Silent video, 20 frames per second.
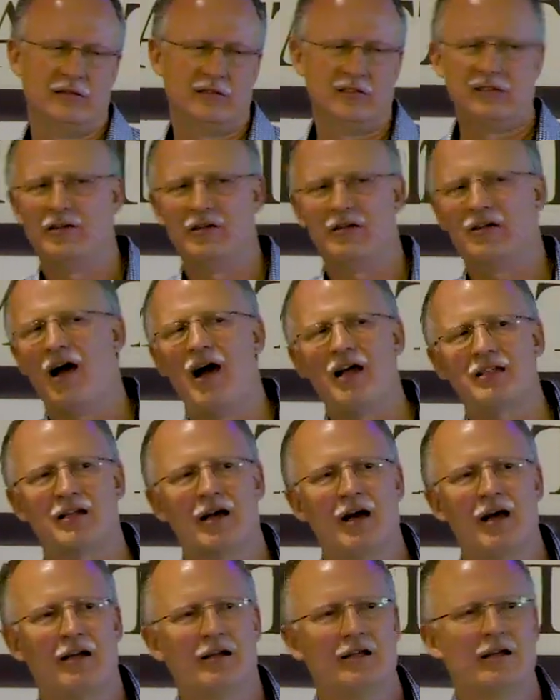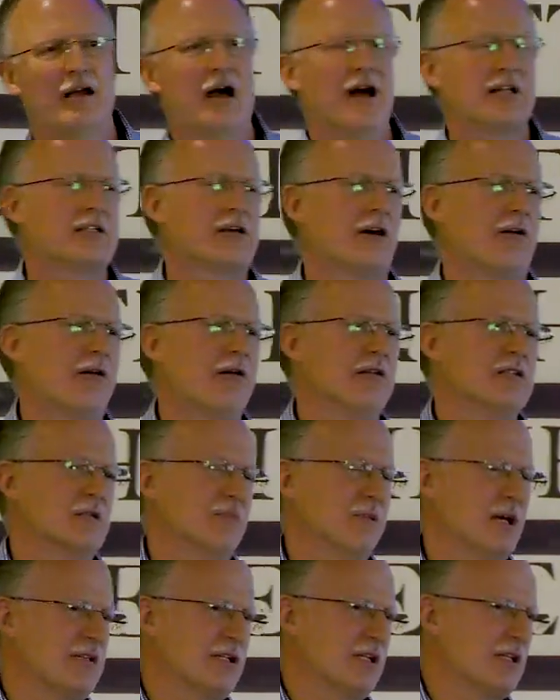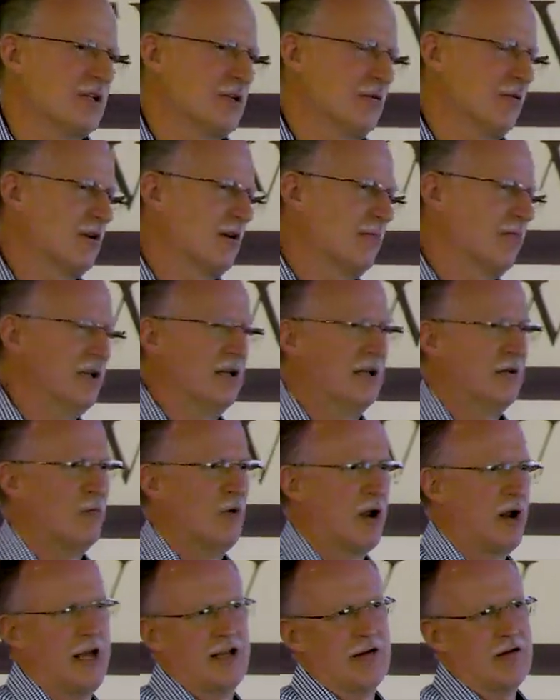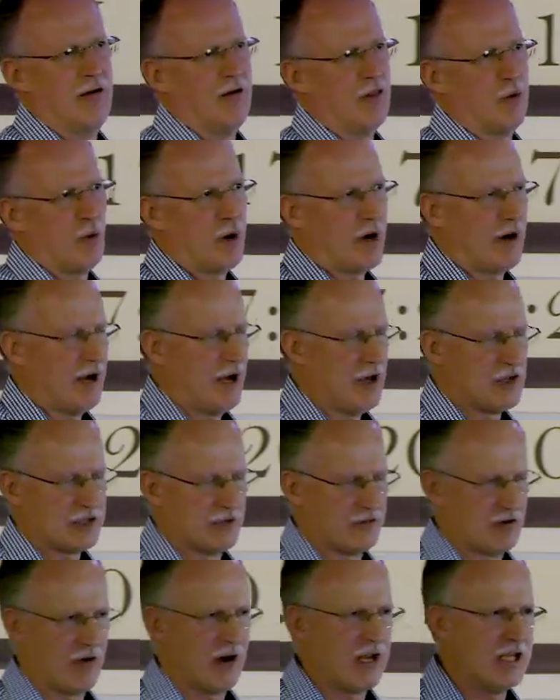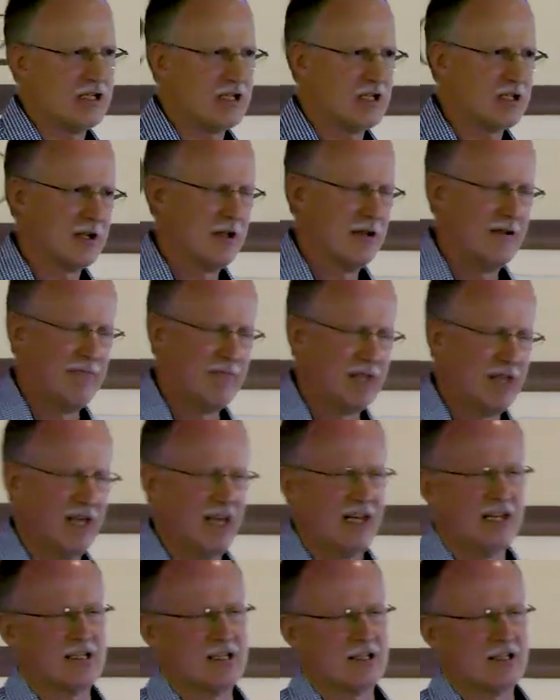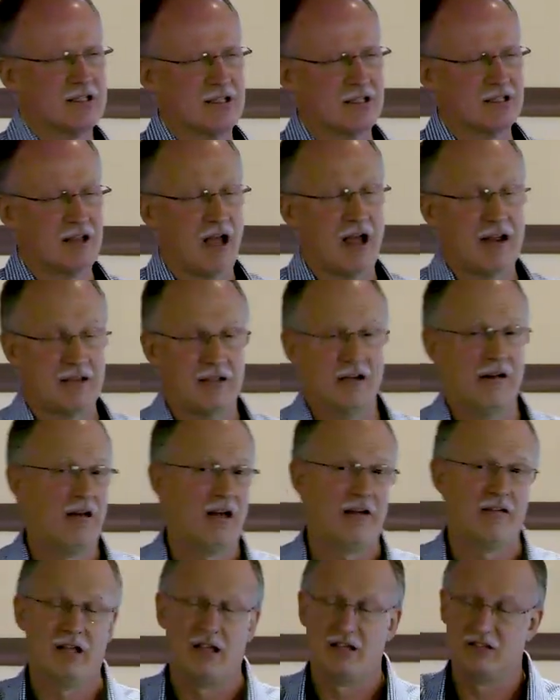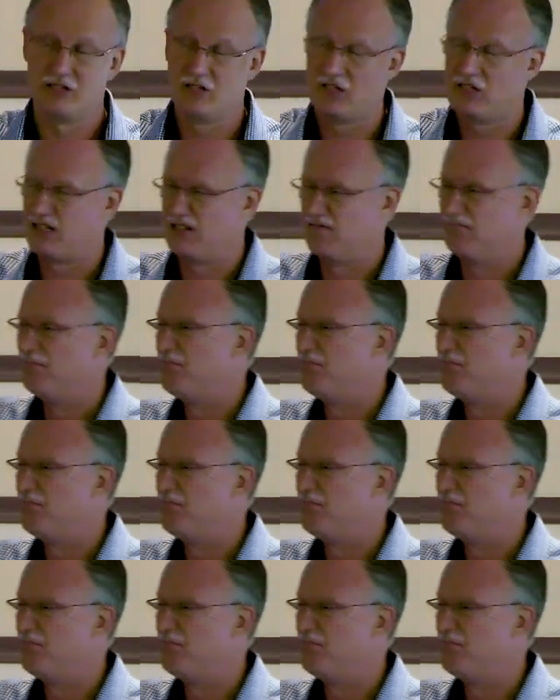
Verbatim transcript: So your God's got, God's got all this blessing stored up in what I call the warehouse of grace. And he says, he's, you know, it's just